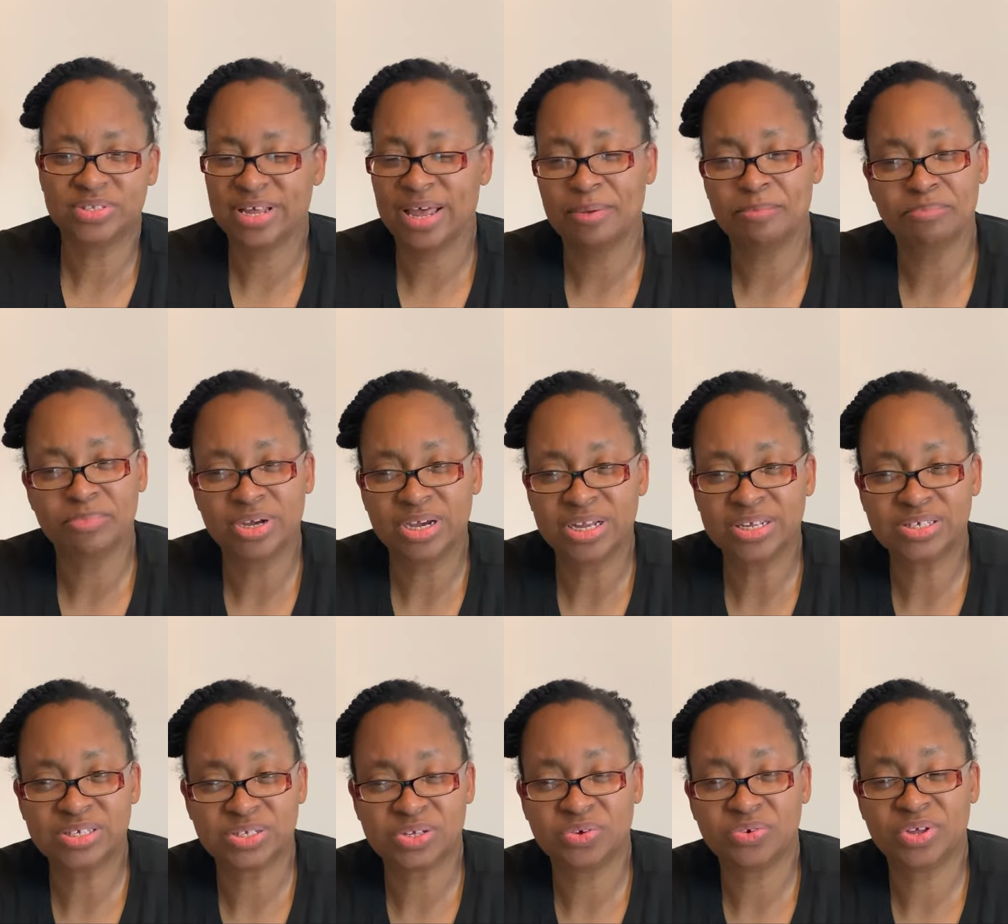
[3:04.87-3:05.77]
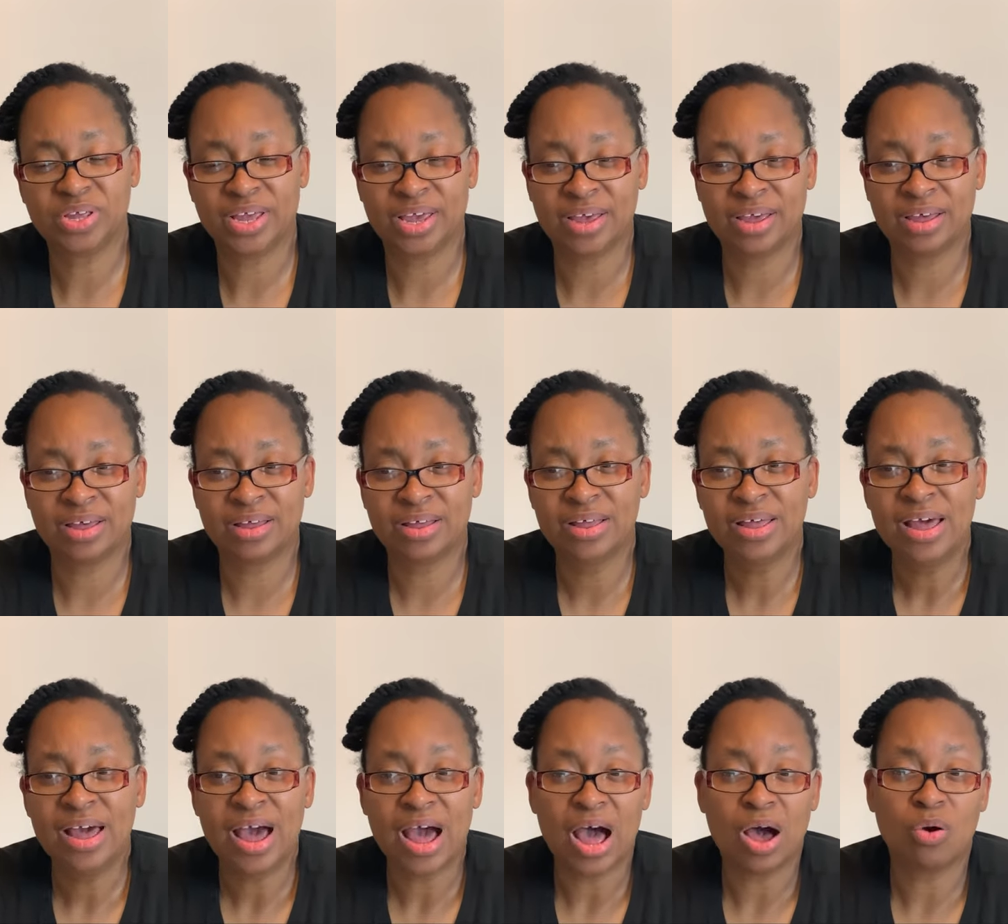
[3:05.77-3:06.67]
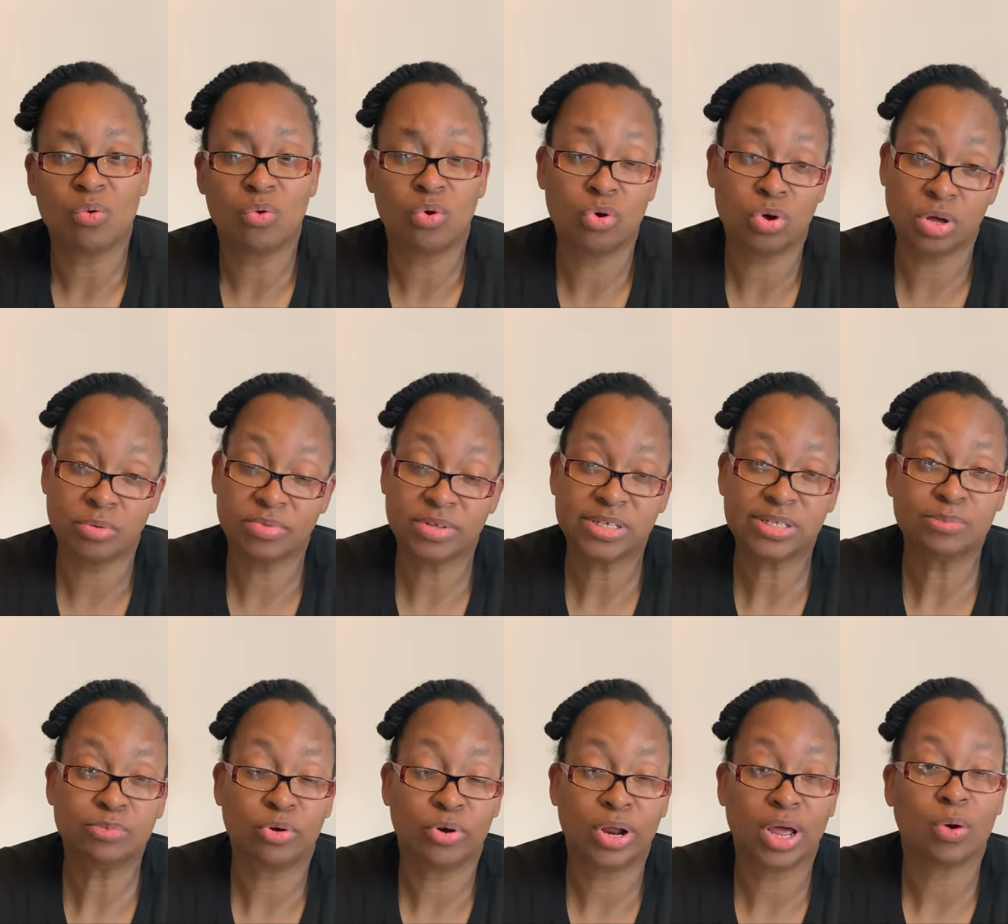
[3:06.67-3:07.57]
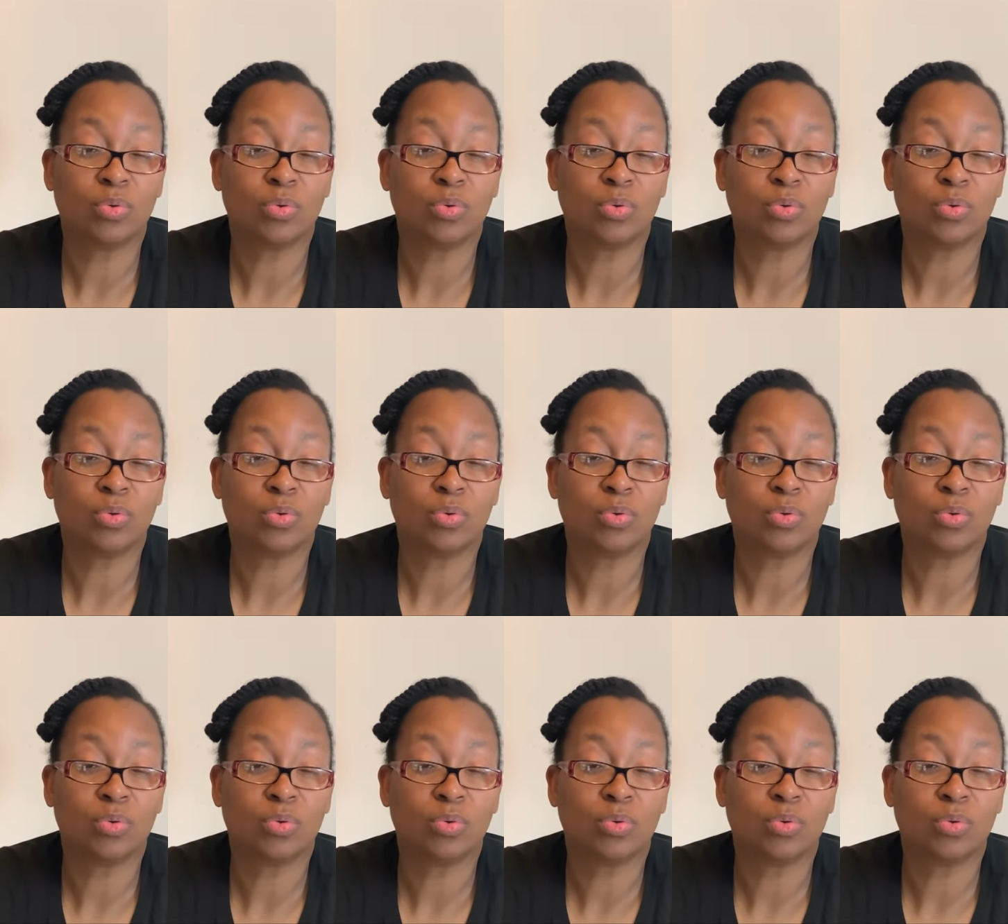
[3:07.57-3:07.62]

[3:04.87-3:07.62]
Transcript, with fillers: that much. So yeah, I woke up this morning.